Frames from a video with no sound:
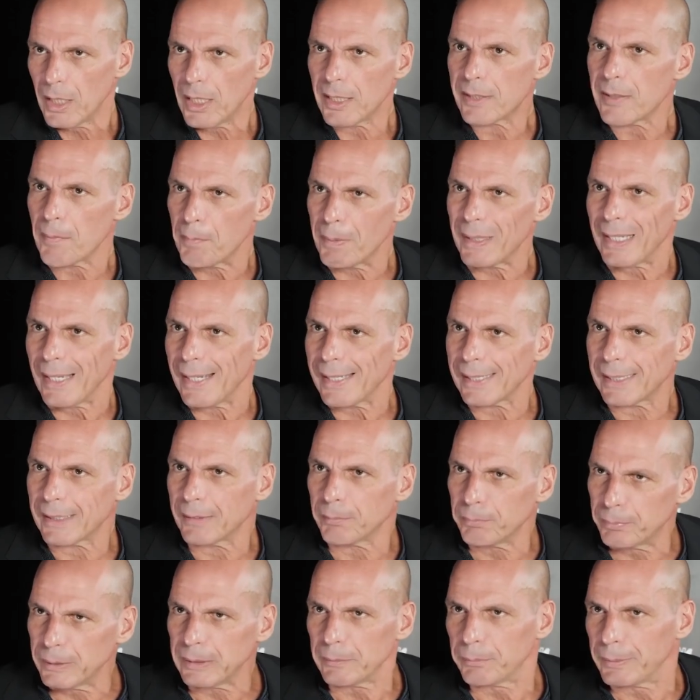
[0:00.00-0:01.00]
it's a bit
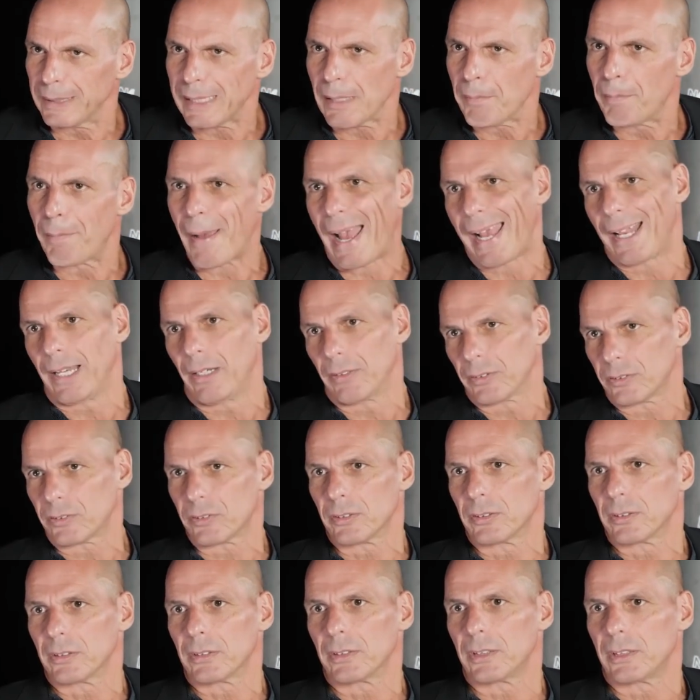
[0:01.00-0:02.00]
like being a
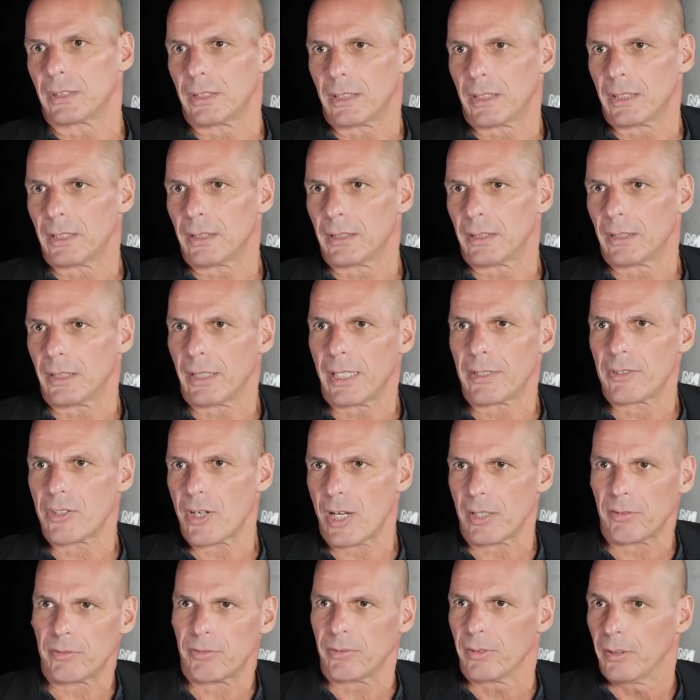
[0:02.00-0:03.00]
pilot in a
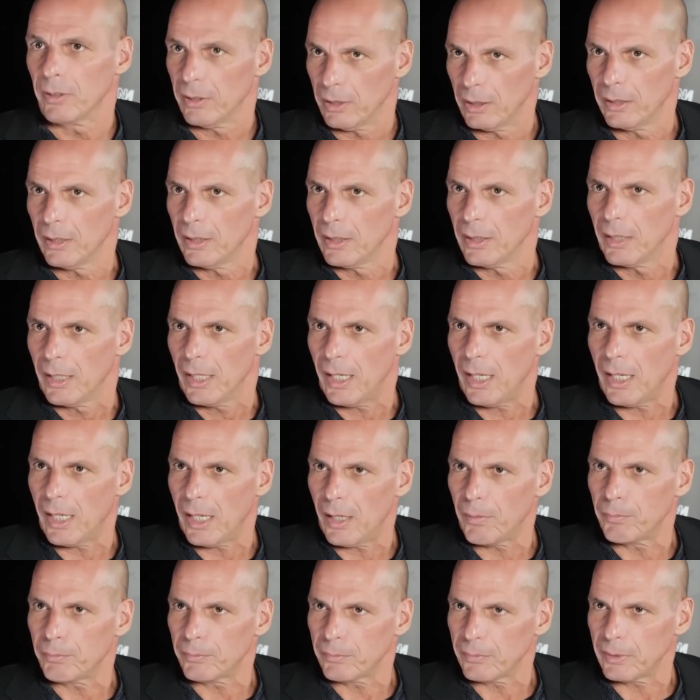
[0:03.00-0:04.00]
jet,
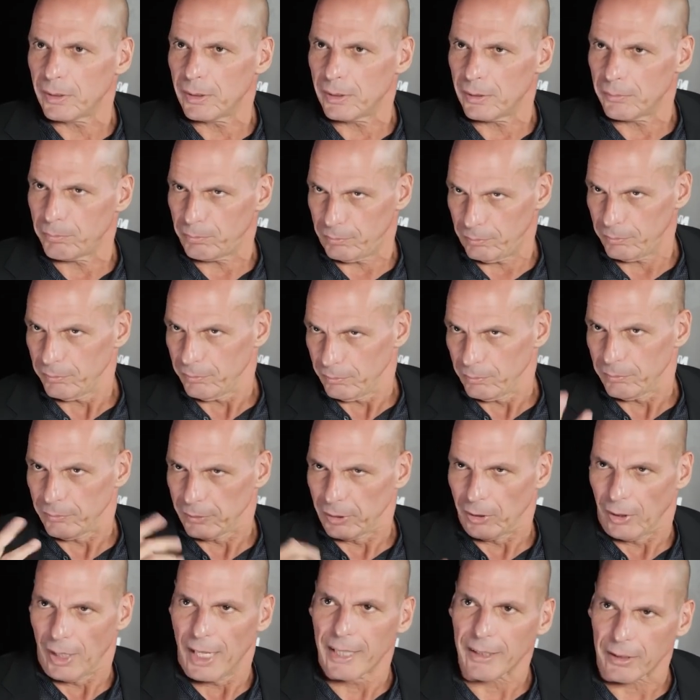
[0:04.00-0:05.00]
in a
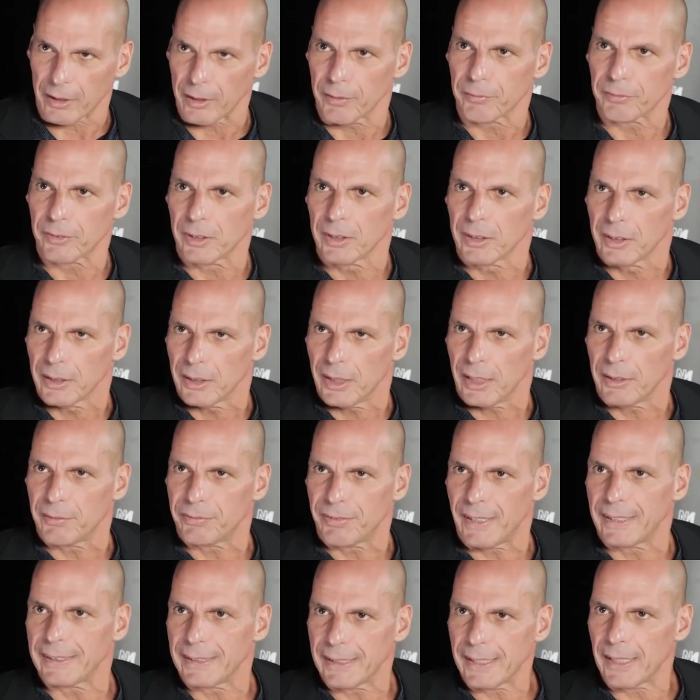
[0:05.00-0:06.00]
aircraft, and
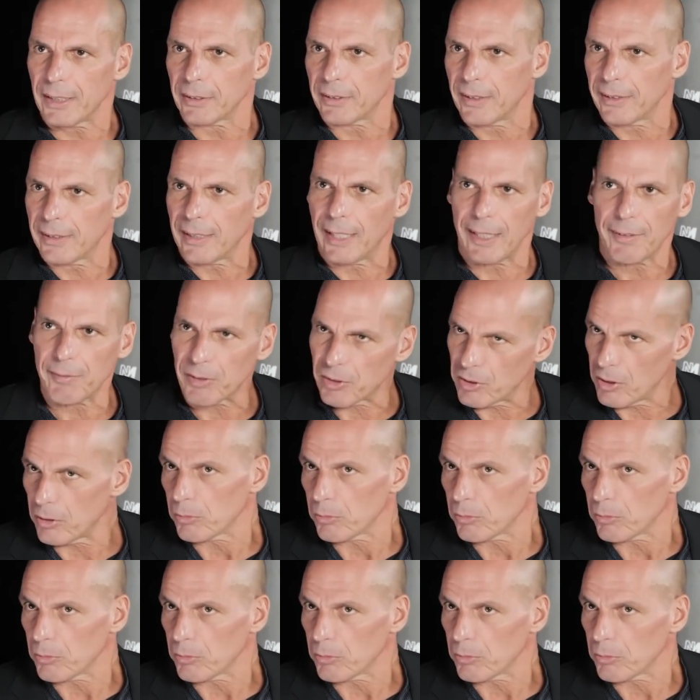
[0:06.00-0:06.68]
finding out that the levers